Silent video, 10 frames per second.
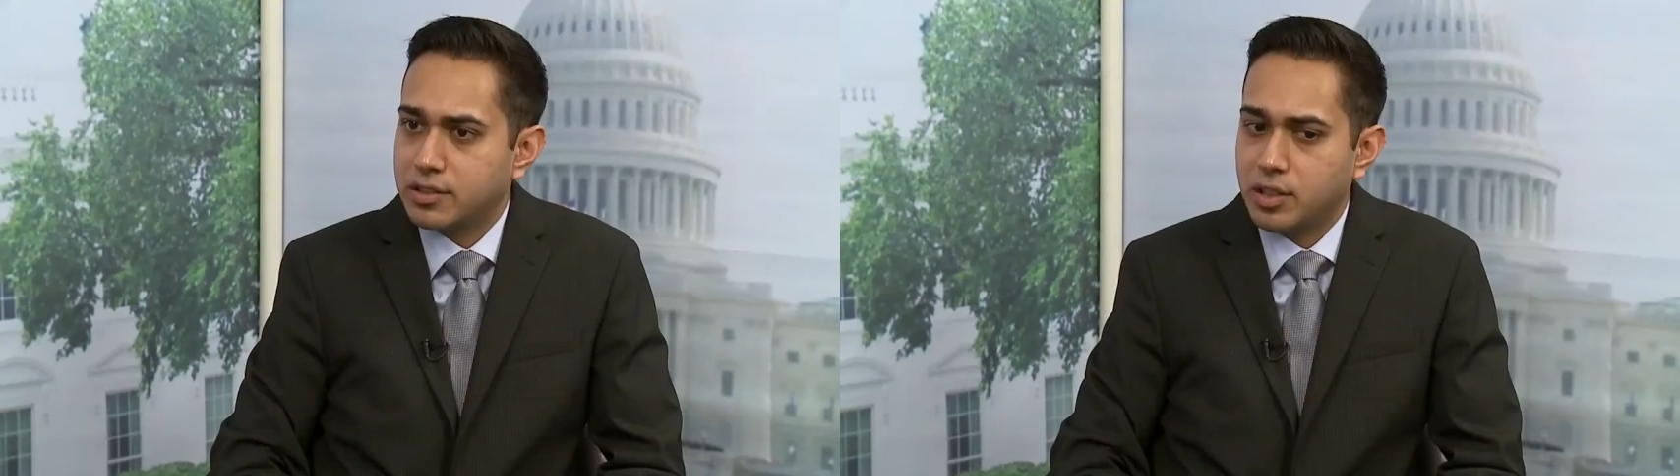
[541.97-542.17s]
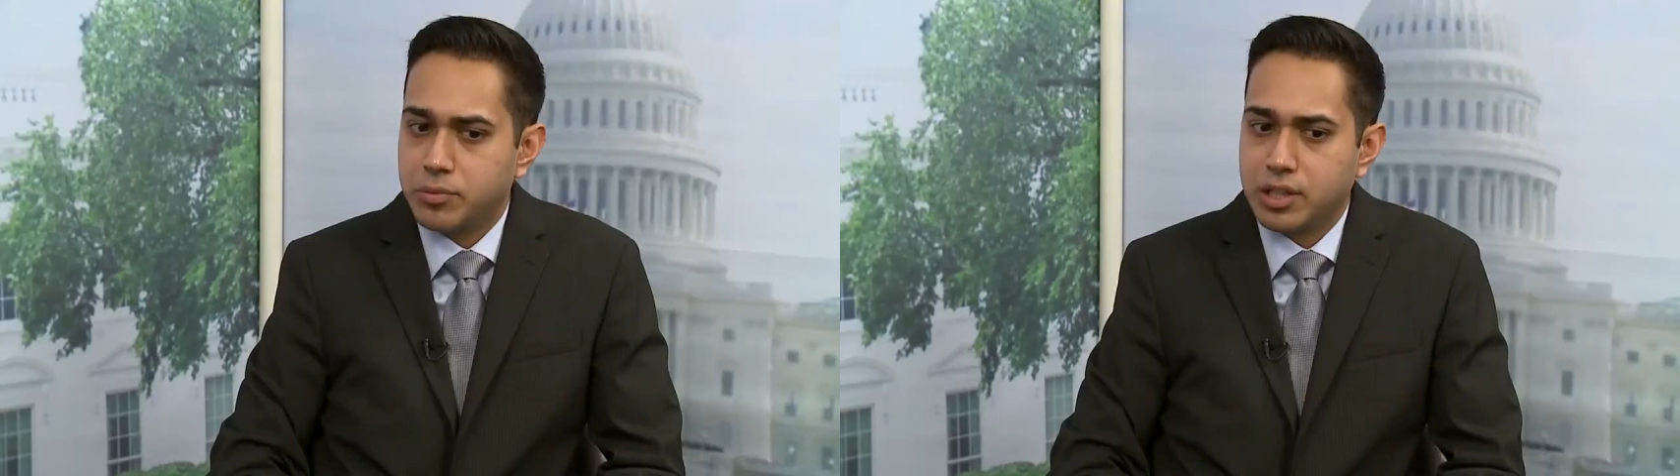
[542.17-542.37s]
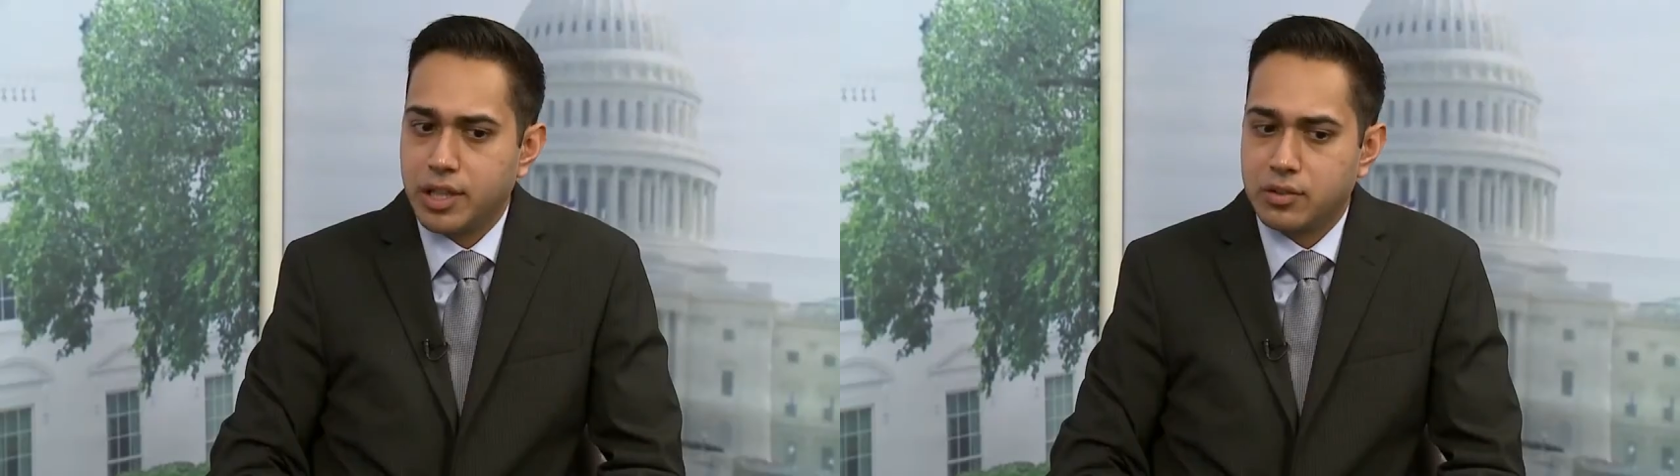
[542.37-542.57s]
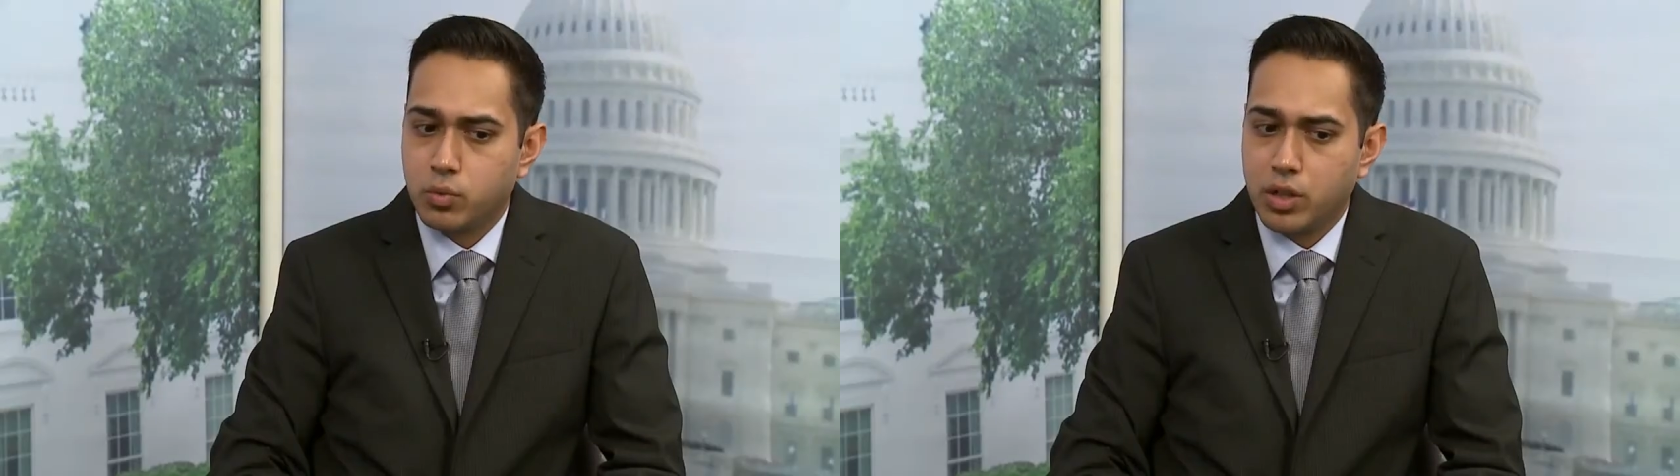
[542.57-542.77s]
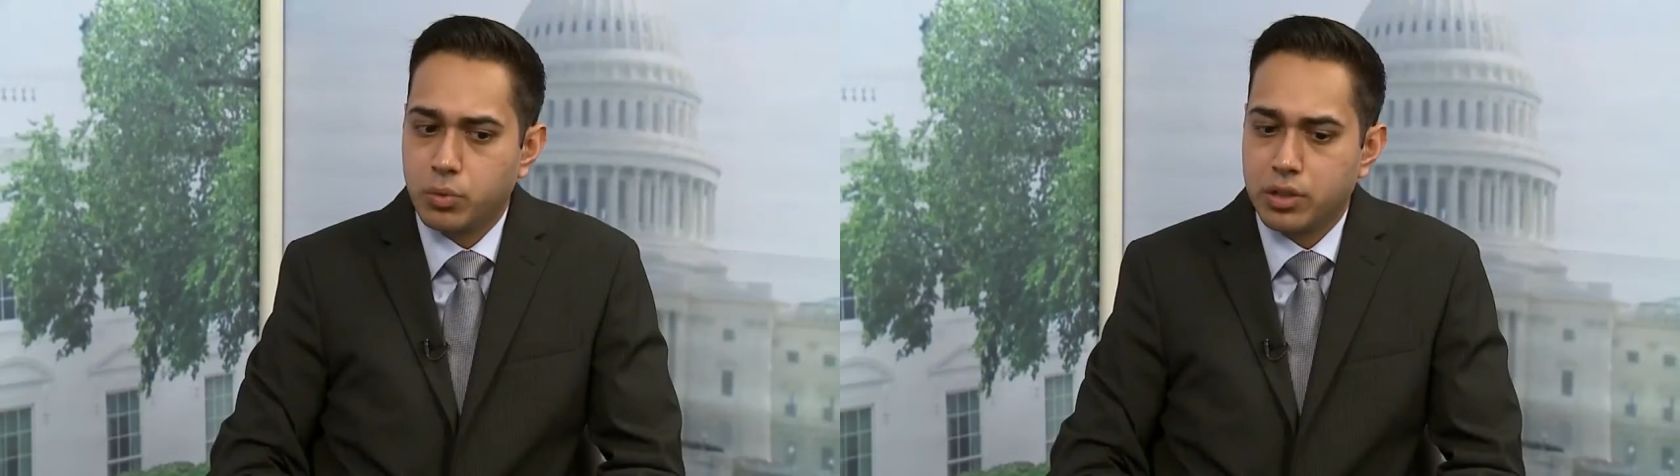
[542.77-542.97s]
something that's
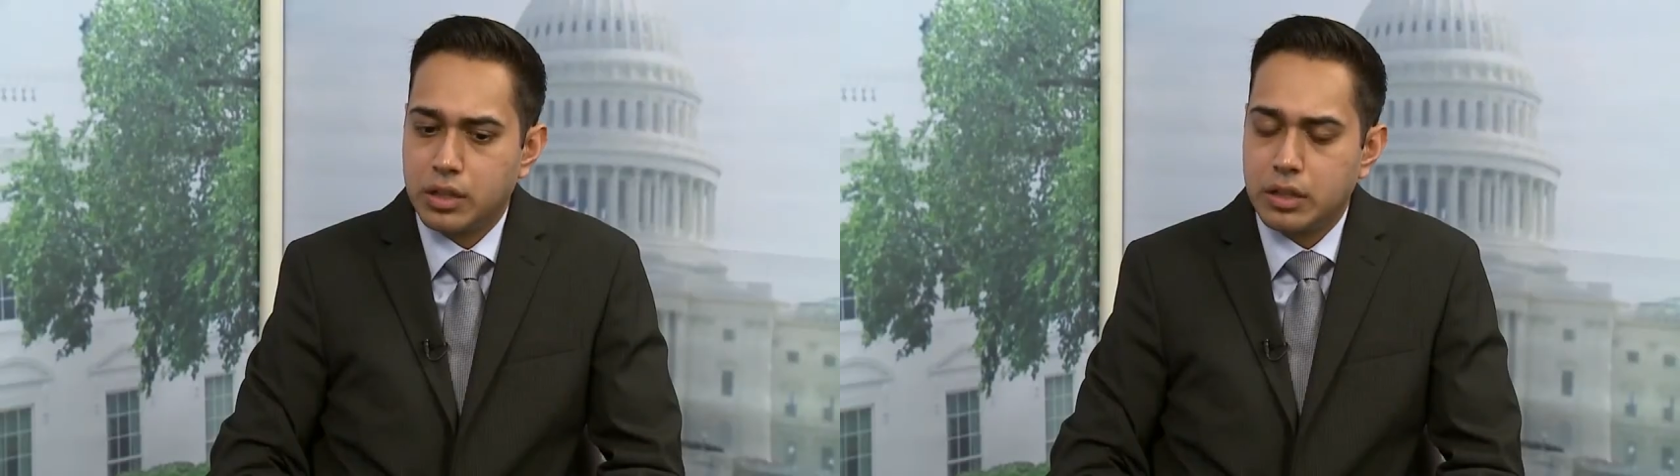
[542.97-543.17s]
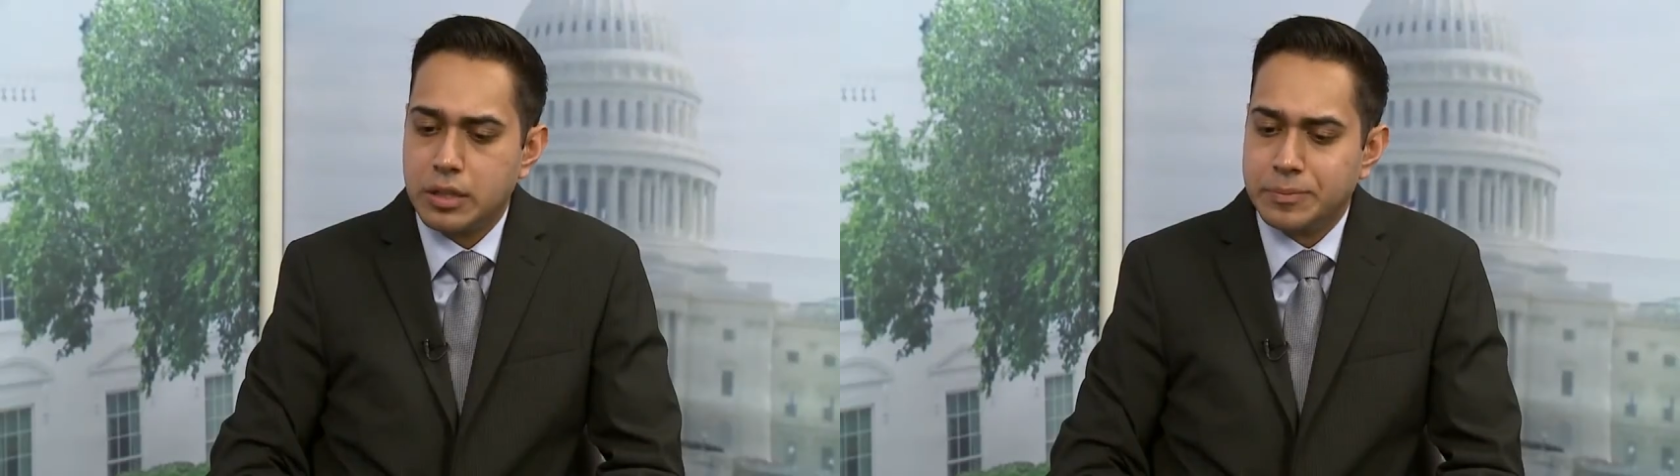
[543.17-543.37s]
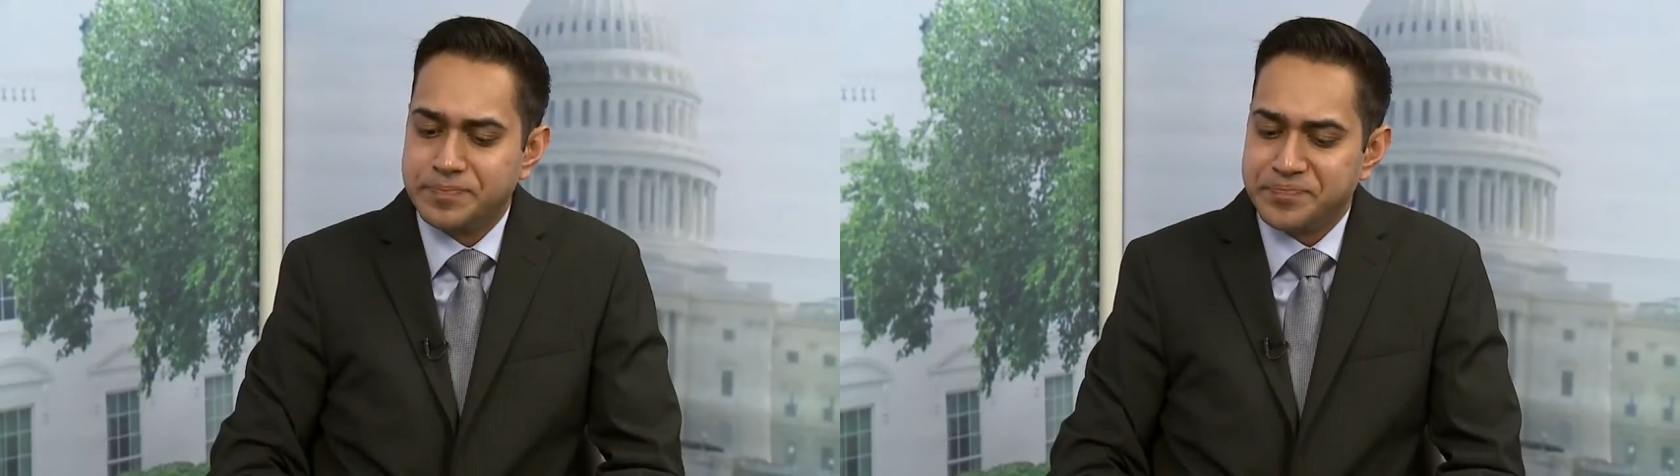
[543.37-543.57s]
well within